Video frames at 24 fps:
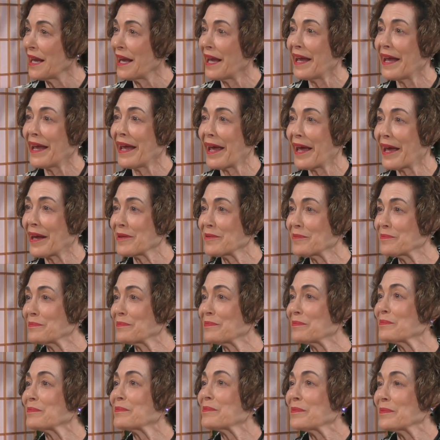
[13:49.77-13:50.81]
and
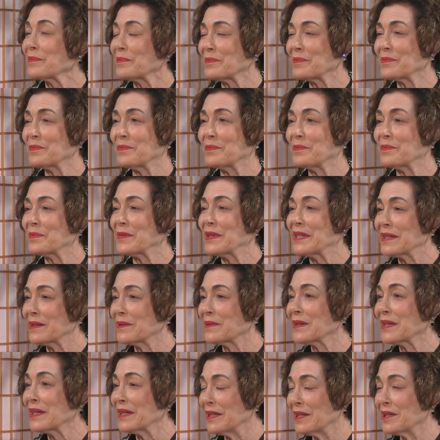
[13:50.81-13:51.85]

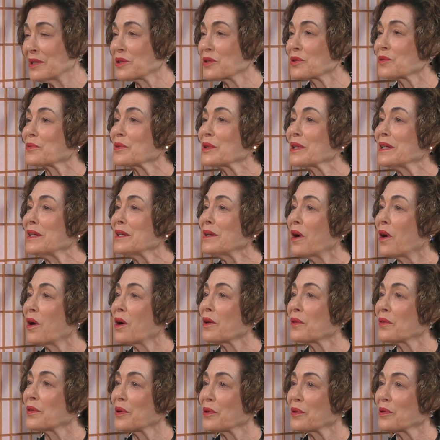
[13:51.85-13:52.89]
the history,
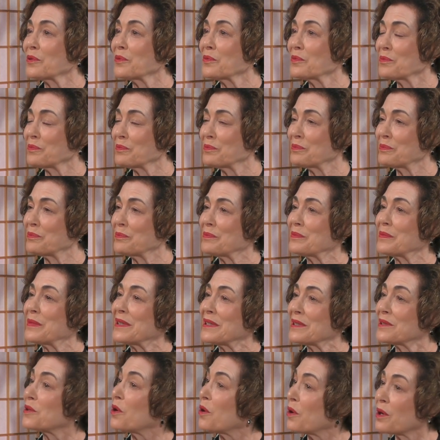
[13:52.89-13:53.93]
although
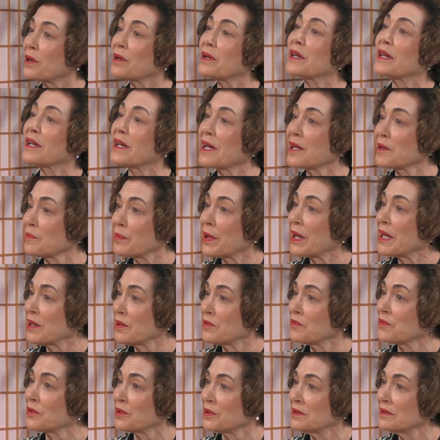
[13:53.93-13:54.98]
dark and
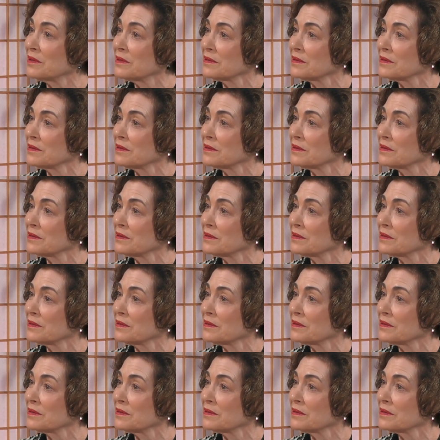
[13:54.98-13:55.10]
painful,